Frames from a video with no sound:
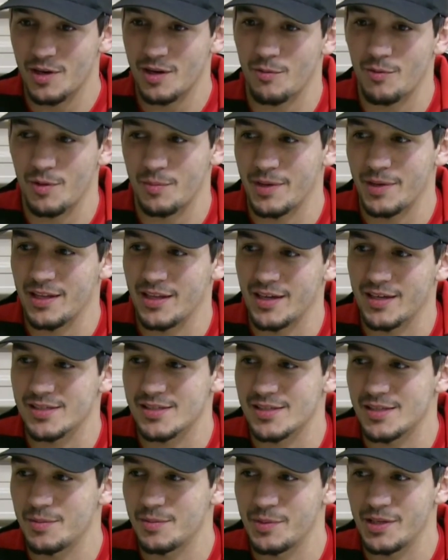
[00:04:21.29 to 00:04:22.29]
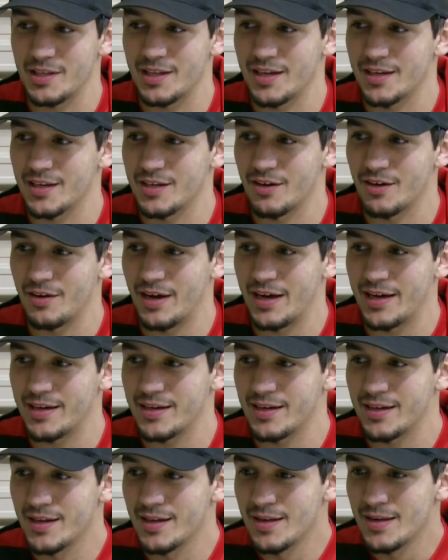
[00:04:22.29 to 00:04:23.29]
want my legacy to be like. You know,
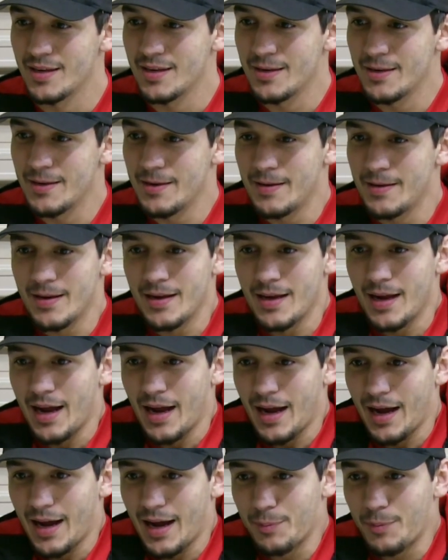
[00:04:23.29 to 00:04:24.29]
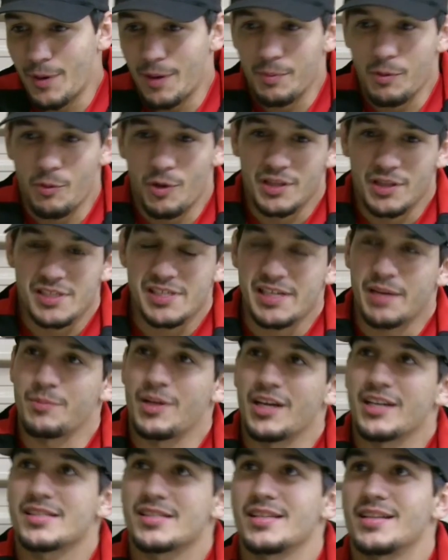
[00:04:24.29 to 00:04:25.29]
I probably want the same
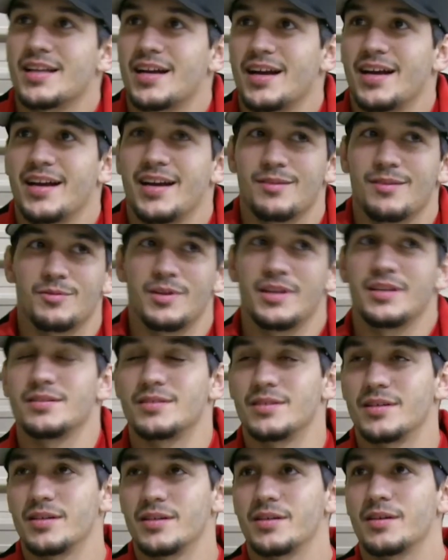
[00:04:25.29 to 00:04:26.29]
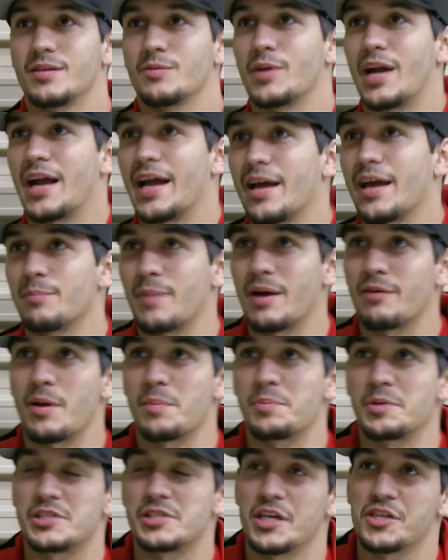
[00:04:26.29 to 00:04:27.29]
legacy that I had when I had my
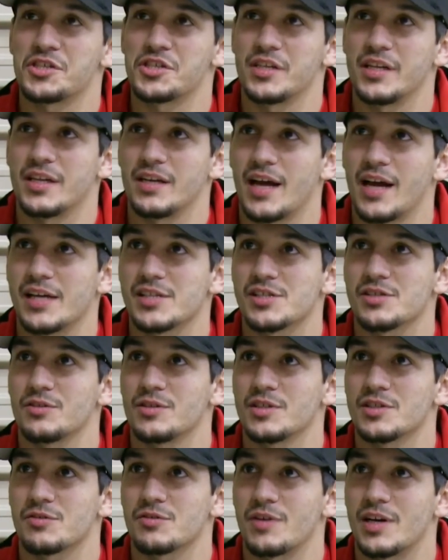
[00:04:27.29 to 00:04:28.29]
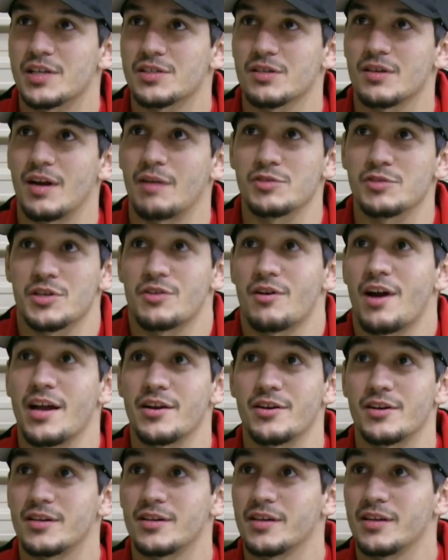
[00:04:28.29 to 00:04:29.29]
reputation in high school as a wrestler. I was a
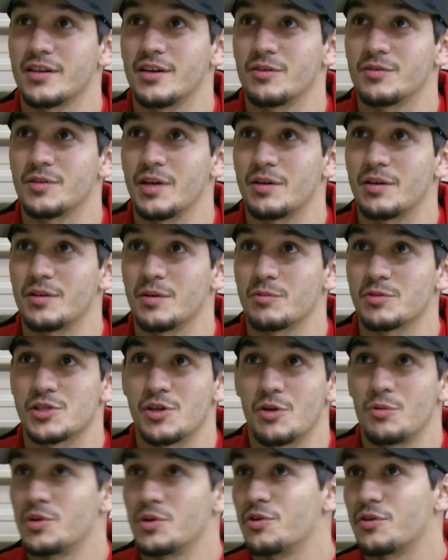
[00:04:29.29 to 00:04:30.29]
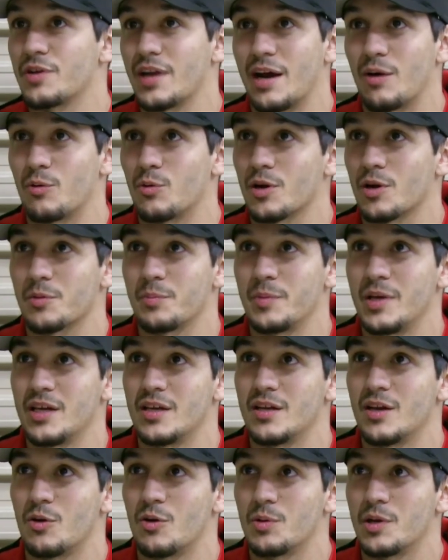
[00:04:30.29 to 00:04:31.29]
grinder. You know, there was no one who could outwork me,
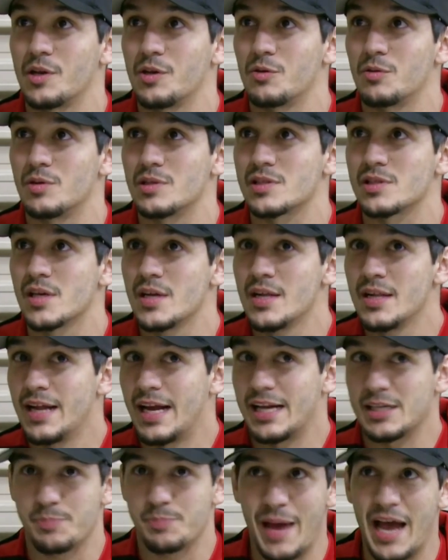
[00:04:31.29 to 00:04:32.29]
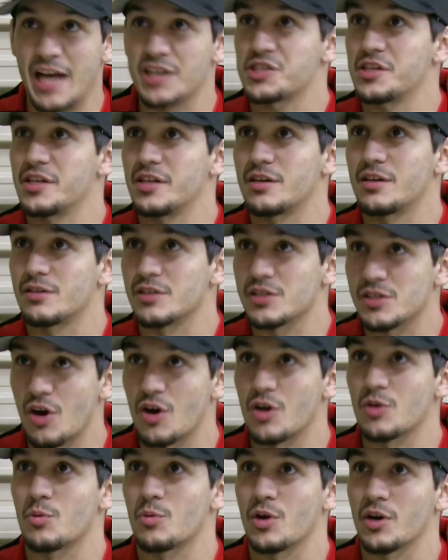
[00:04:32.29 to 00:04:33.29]
no one who was as passionate or as
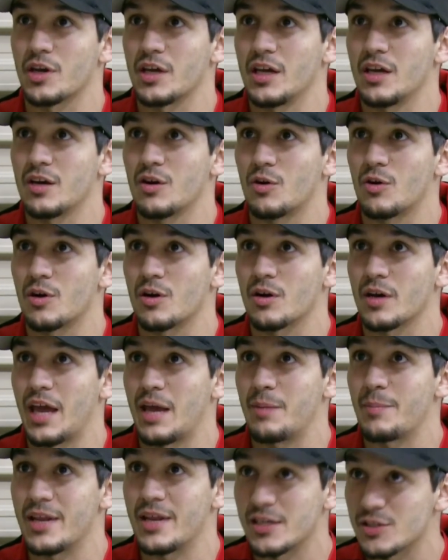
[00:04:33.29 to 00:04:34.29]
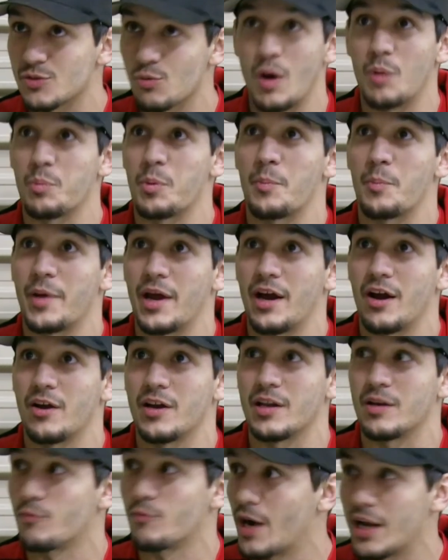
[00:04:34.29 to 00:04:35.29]
hardworking or came in as well
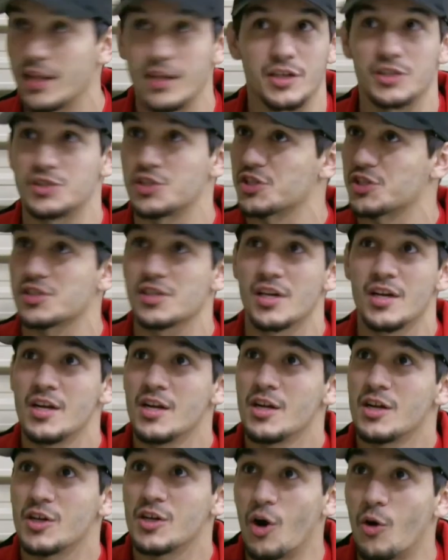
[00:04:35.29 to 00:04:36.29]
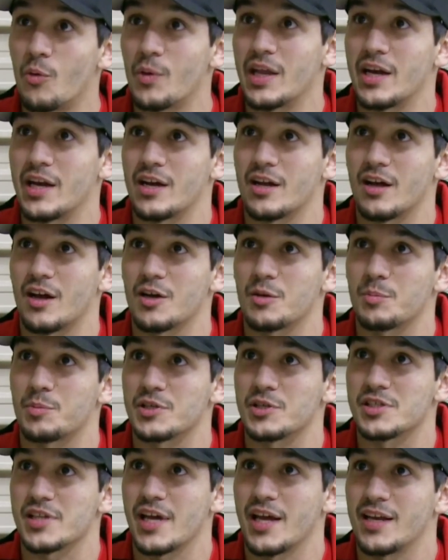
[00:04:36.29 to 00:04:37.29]
prepared and ready to just go in at
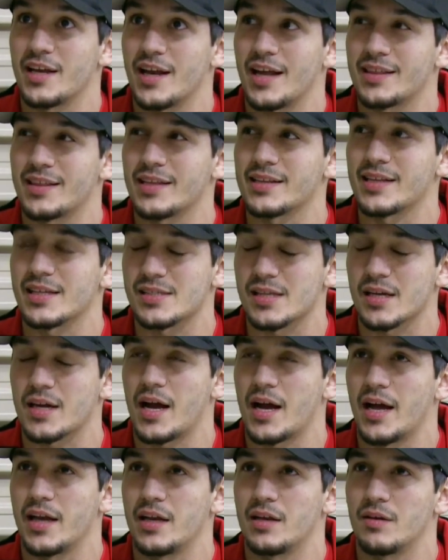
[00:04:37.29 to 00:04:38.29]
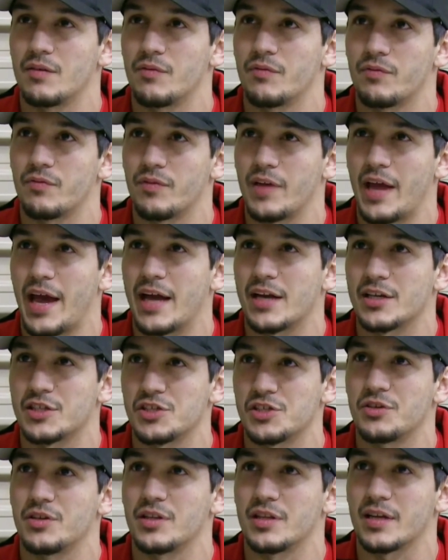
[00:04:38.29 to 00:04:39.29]
100%. And I think that's the kind of
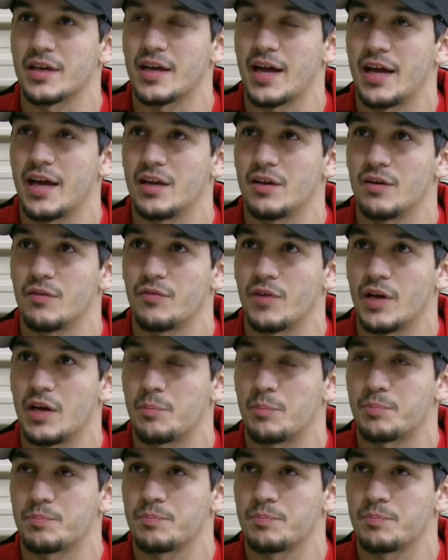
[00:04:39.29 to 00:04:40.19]
attitude and the kind of